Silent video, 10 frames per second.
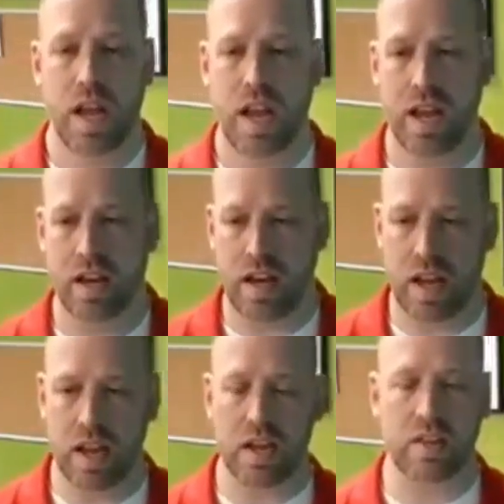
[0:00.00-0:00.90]

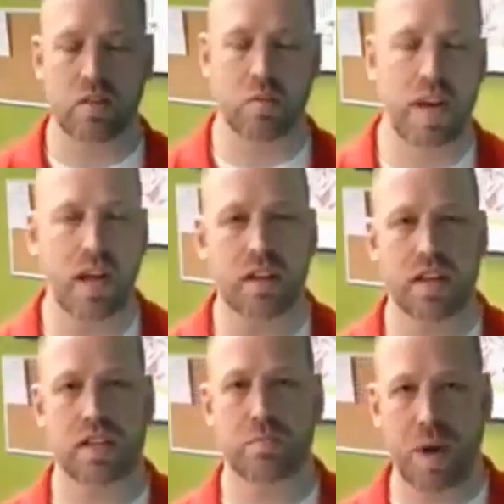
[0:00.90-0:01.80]
And the
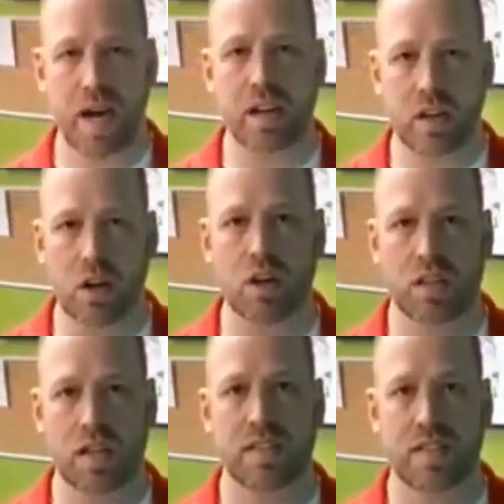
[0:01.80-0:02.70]
reality is buying a car
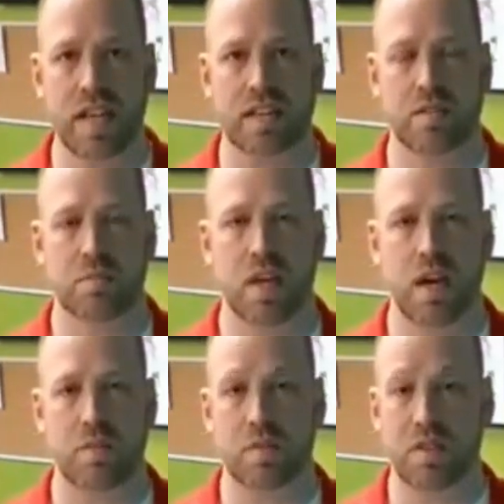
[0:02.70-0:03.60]
does take some
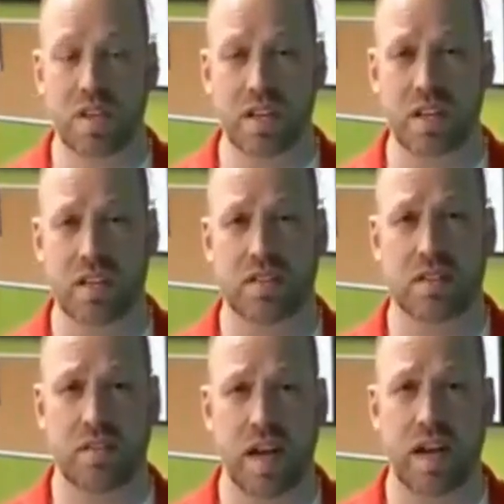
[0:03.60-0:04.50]
time. So you need to
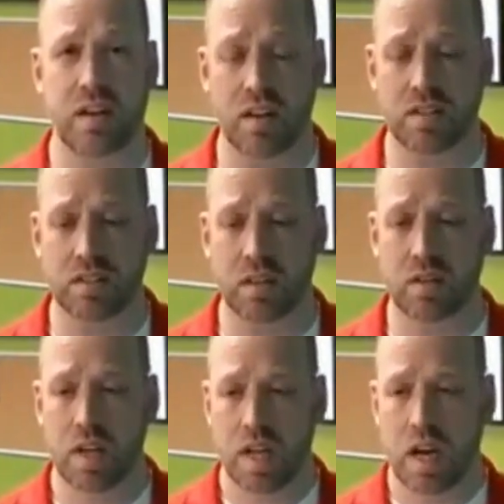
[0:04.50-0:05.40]
consider that also.
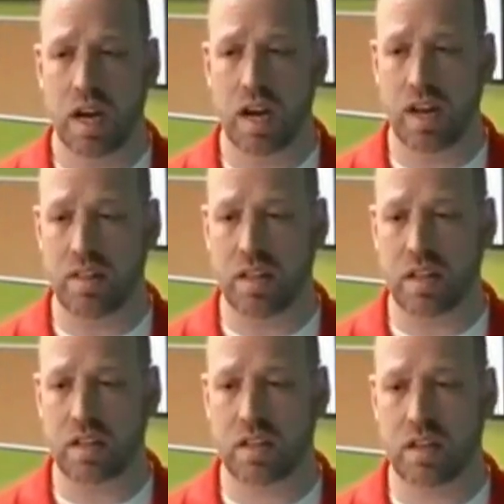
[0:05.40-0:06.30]
I
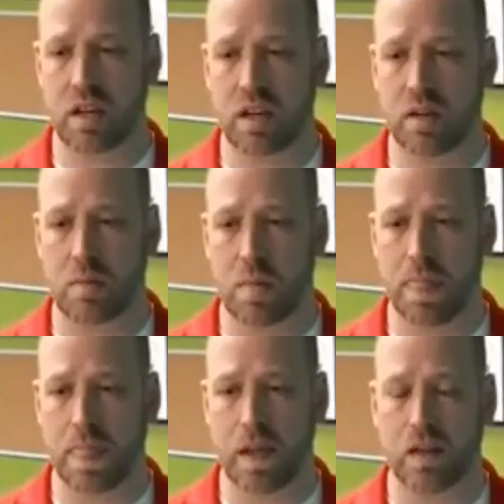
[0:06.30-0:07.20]
think a
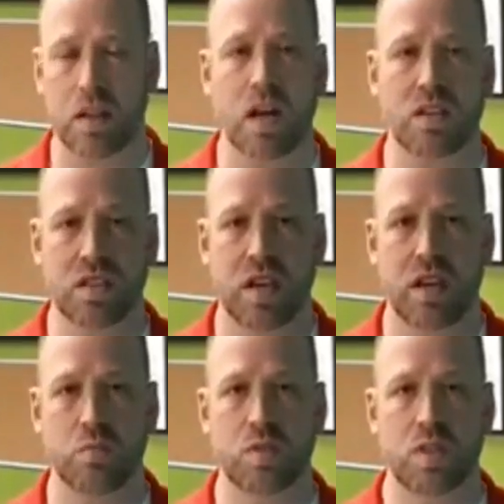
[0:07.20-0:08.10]
lot of
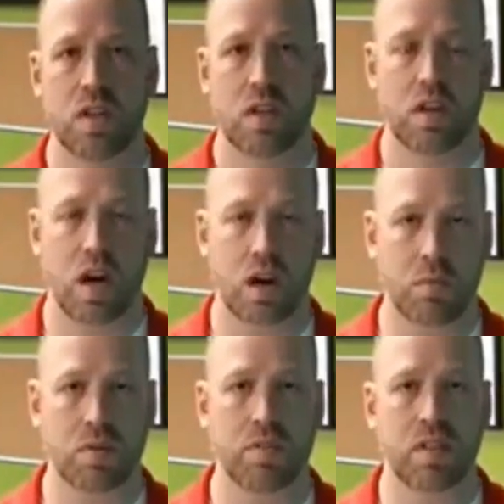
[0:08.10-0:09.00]
times,
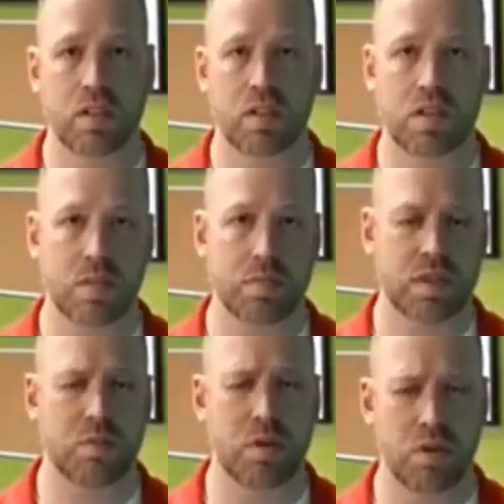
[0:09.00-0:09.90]
automotive dealerships,
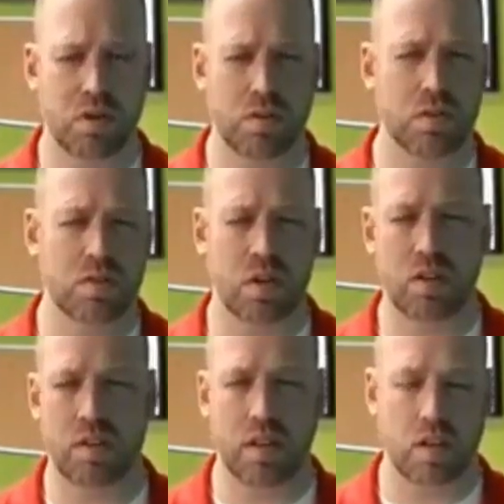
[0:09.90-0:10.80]
commercials, all the
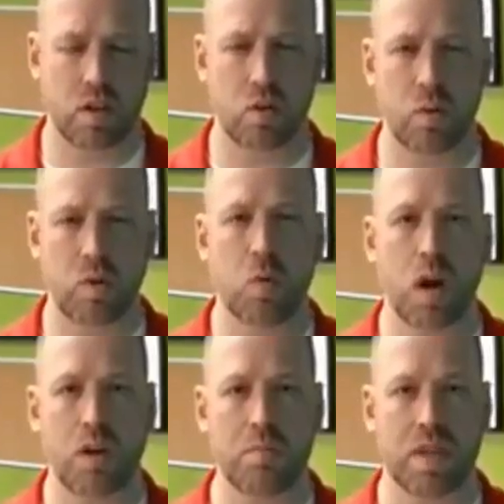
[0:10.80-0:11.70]
things, we
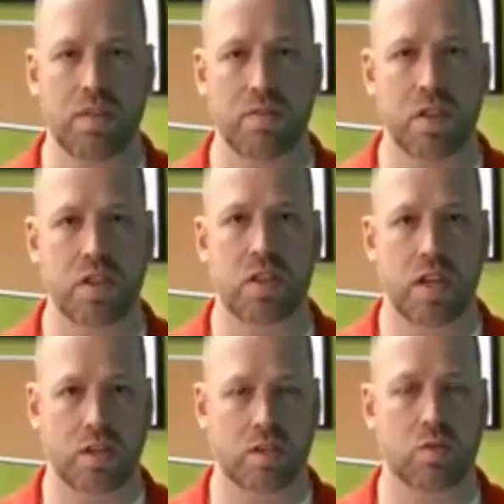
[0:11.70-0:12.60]
want to be efficient
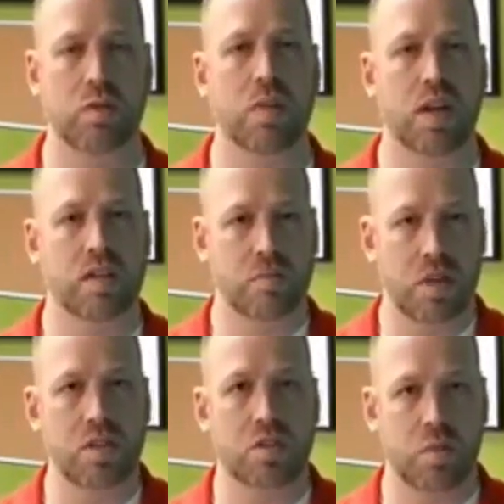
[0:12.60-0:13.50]
and streamlined as
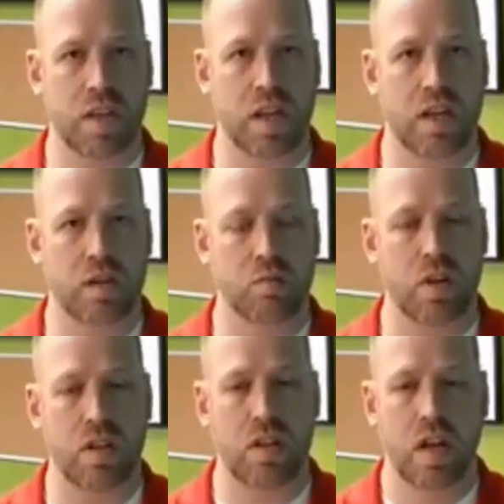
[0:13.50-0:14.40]
much as we can
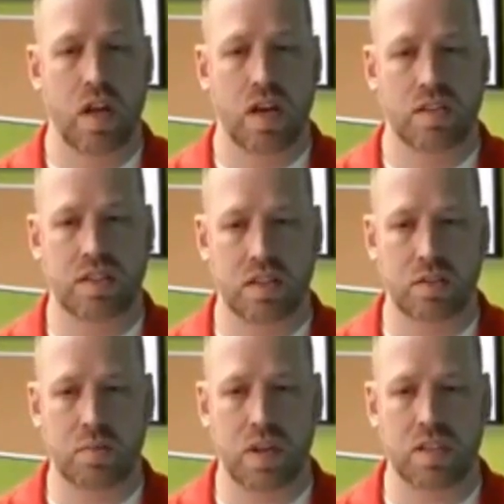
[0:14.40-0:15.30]
with a sales
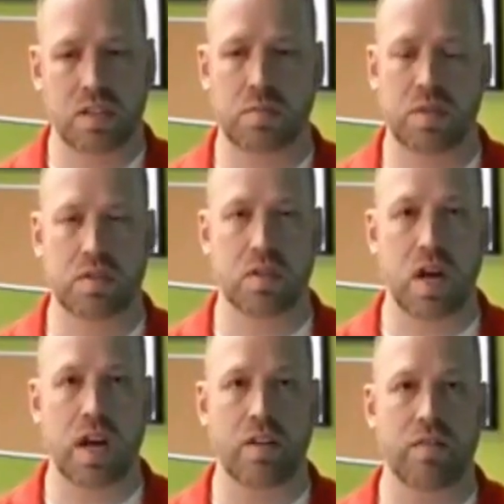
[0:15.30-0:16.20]
process, but there's a
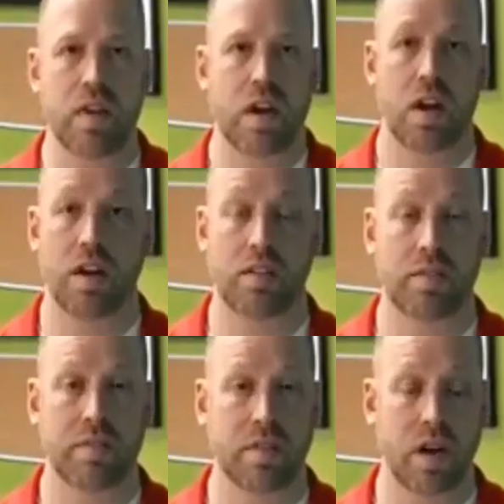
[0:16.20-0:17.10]
lot
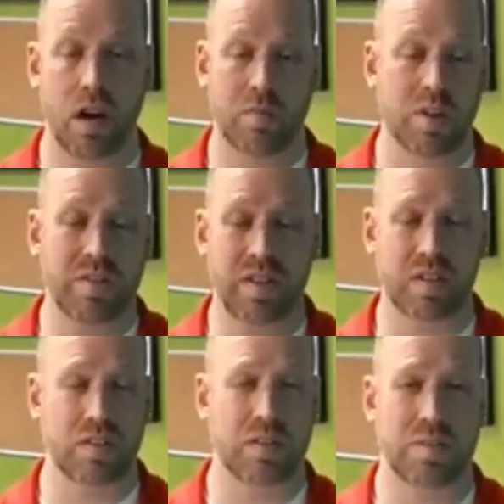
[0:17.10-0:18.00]
of automotive
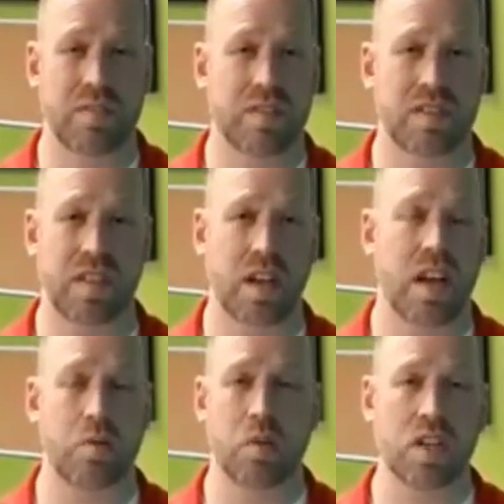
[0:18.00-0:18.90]
dealerships even that say,
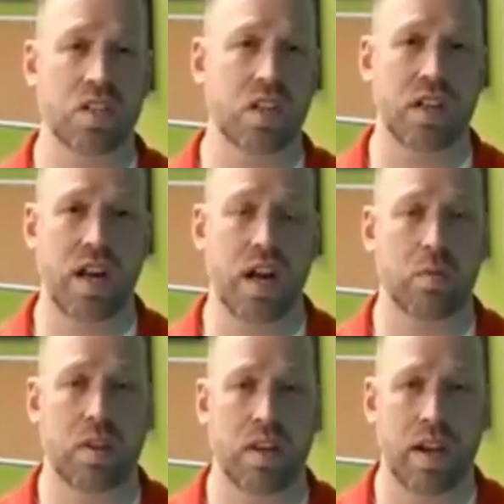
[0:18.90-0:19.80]
hey, we'll get you in and out
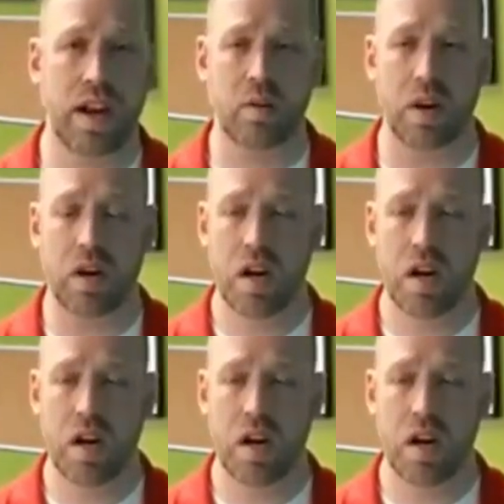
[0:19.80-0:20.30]
within an hour.